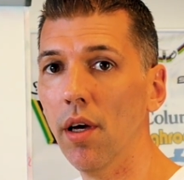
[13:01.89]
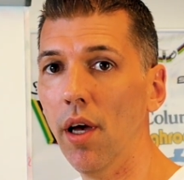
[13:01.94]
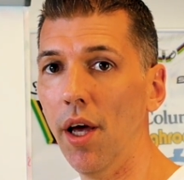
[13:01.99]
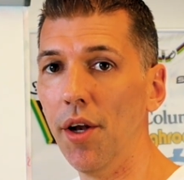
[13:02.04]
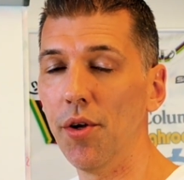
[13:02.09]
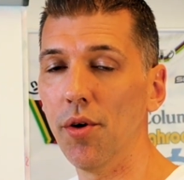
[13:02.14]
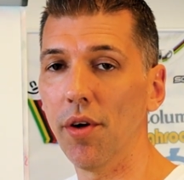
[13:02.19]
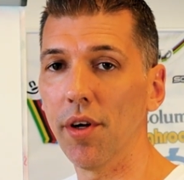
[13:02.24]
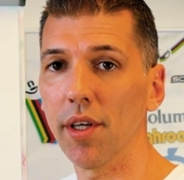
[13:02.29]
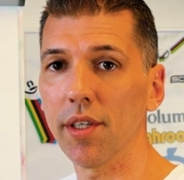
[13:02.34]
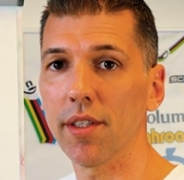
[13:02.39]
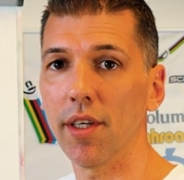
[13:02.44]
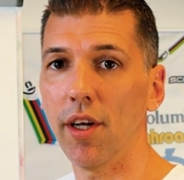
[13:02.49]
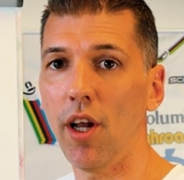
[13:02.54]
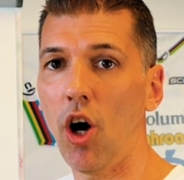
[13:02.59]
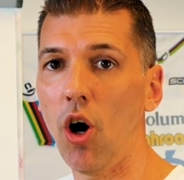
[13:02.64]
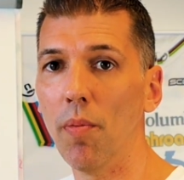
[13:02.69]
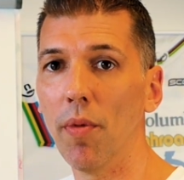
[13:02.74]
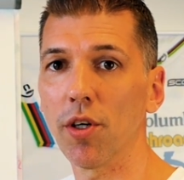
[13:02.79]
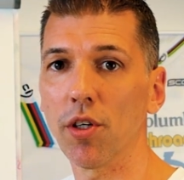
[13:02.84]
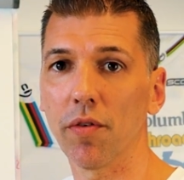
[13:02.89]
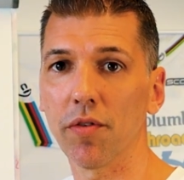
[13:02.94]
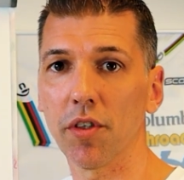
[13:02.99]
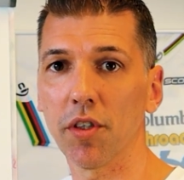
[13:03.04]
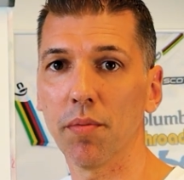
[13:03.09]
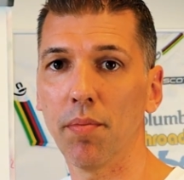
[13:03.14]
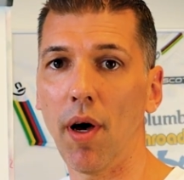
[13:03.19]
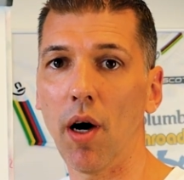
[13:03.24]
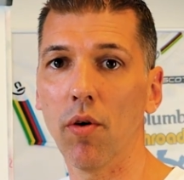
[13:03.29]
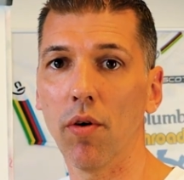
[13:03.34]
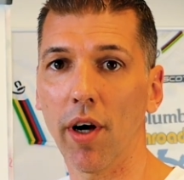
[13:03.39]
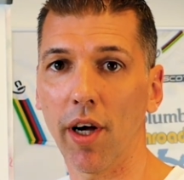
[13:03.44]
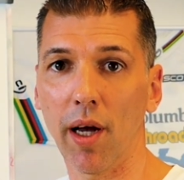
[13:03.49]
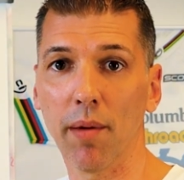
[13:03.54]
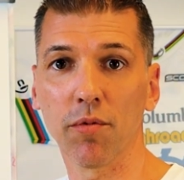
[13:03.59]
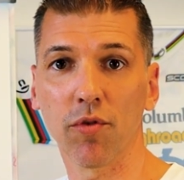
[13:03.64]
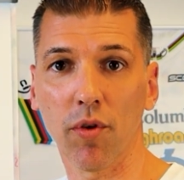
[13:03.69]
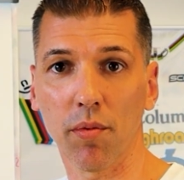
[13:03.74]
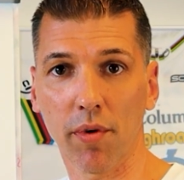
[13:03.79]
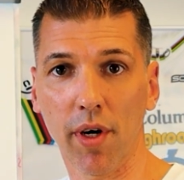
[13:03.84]
and you understand how much of this power
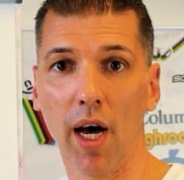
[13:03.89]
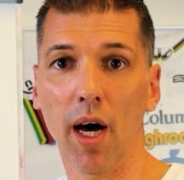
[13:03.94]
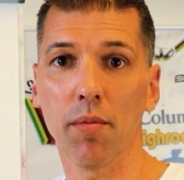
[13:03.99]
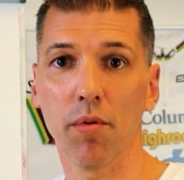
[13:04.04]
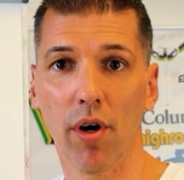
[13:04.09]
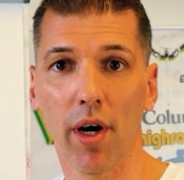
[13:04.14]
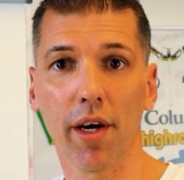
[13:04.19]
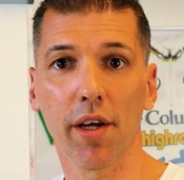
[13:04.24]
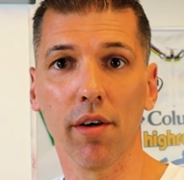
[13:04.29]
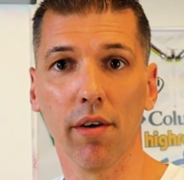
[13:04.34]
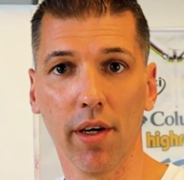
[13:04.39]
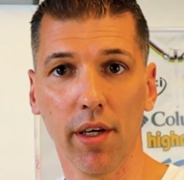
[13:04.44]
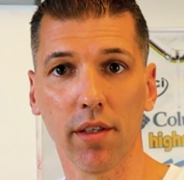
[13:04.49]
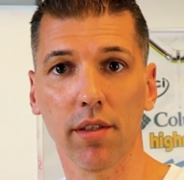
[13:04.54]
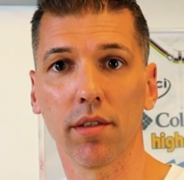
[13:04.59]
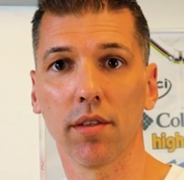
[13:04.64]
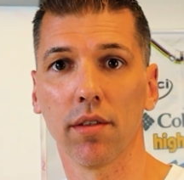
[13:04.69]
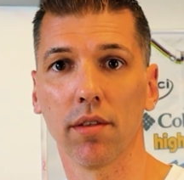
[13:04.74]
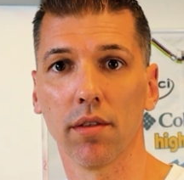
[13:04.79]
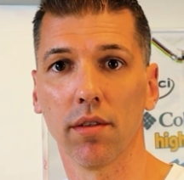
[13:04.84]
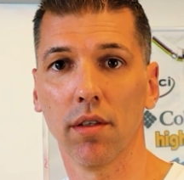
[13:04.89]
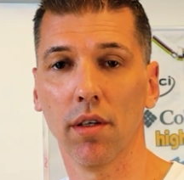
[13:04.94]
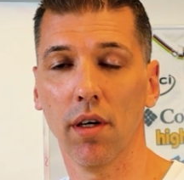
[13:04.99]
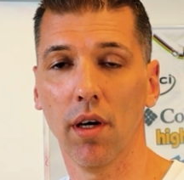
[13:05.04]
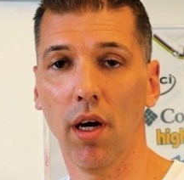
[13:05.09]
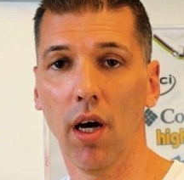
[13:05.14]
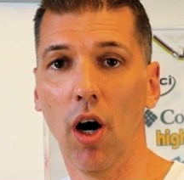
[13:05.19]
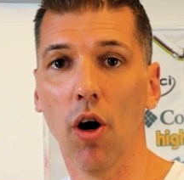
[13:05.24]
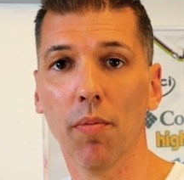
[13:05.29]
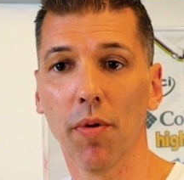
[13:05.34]
comes from carbohydrates, how